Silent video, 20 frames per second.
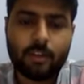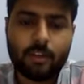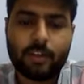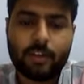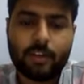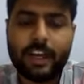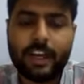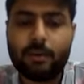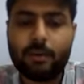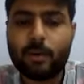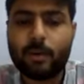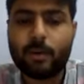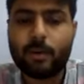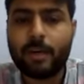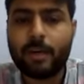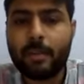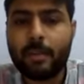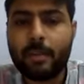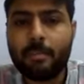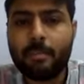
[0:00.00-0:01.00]
We have to
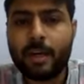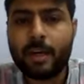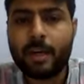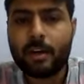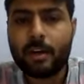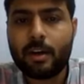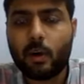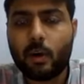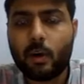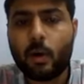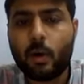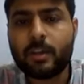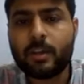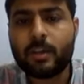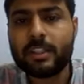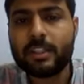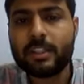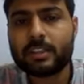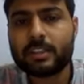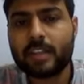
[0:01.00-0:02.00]
remember all
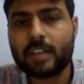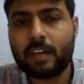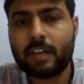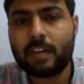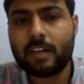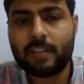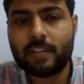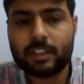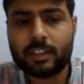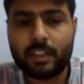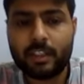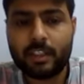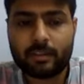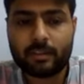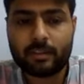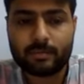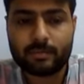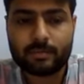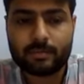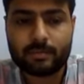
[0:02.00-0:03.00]
this conversion
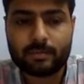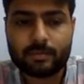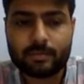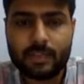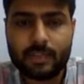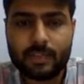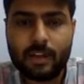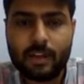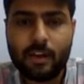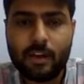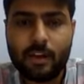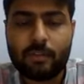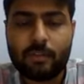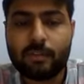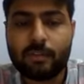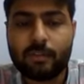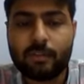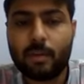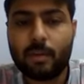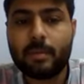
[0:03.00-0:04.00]

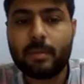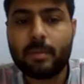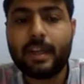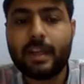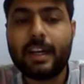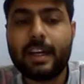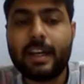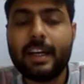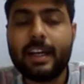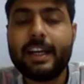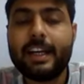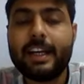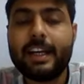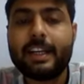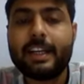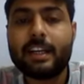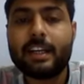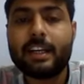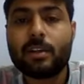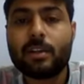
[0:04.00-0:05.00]
from
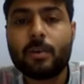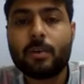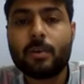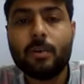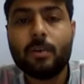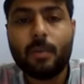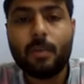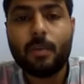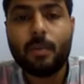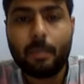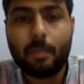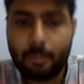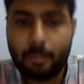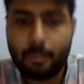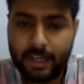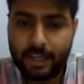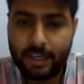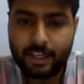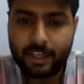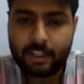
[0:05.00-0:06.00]
liter to
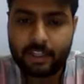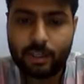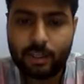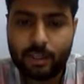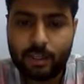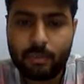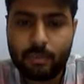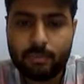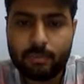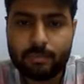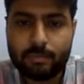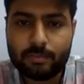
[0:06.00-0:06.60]
meter cube.